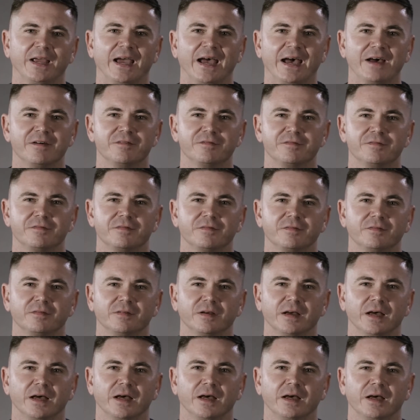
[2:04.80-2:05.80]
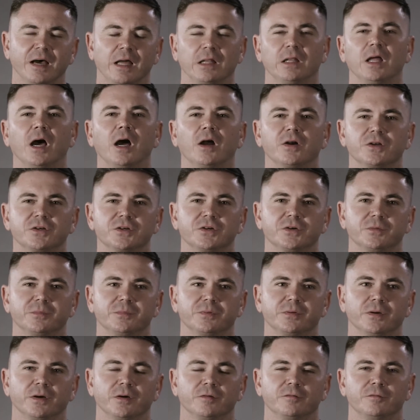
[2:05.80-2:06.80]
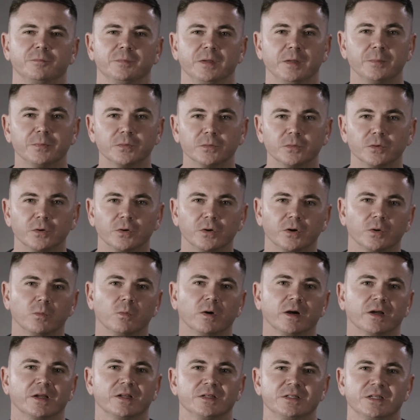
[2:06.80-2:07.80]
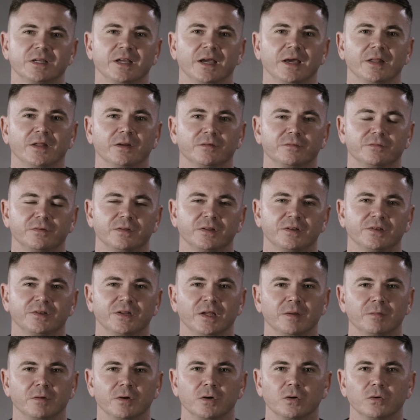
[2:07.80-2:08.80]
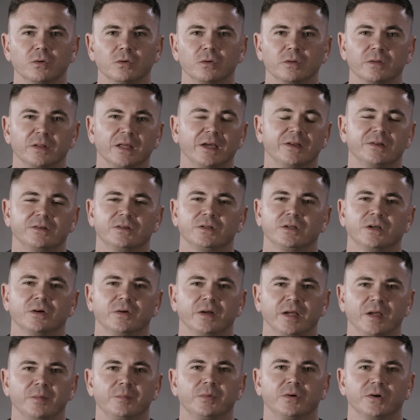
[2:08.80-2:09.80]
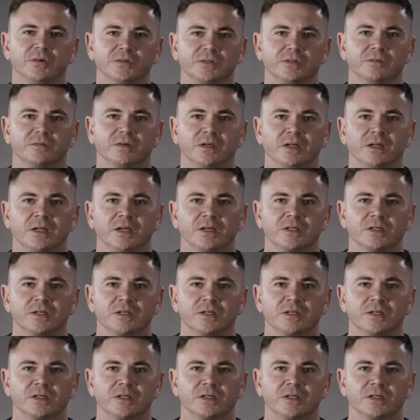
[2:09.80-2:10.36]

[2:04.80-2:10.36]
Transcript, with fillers: We have uh, a large group of people who are working together for the same goal, and that's to create positive